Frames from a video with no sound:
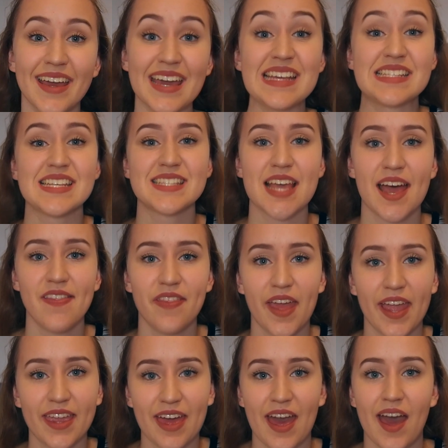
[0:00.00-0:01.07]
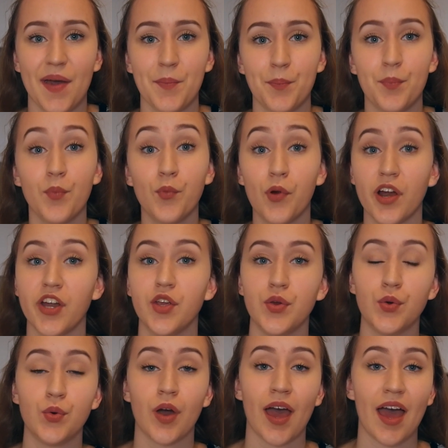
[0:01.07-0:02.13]
It's a 10-day camp where
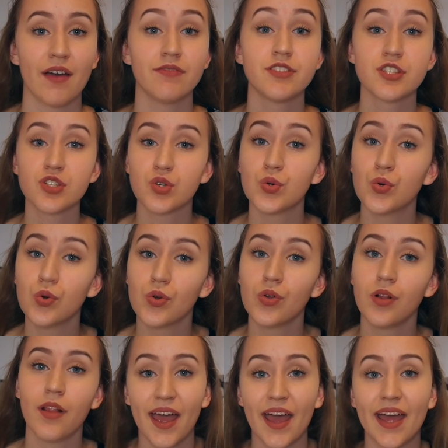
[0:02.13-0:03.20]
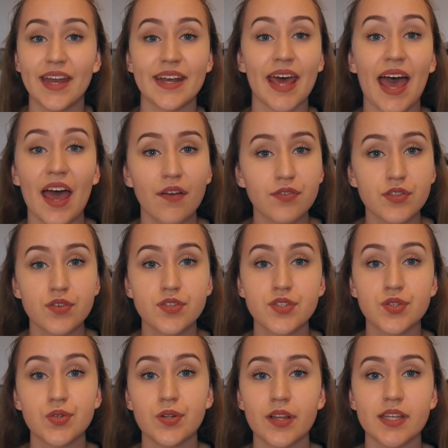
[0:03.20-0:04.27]
you have school and after
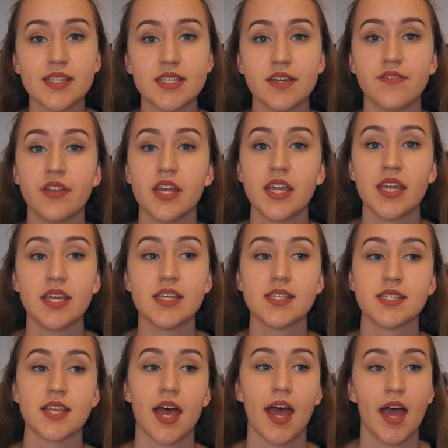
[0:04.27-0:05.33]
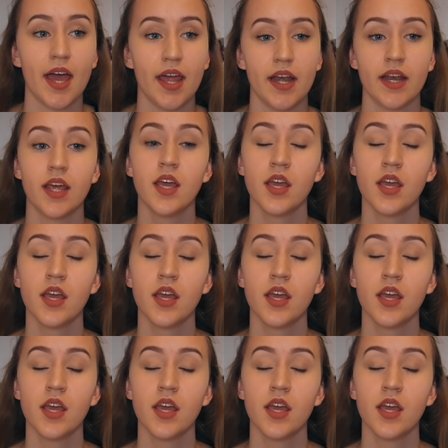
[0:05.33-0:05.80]
school activities and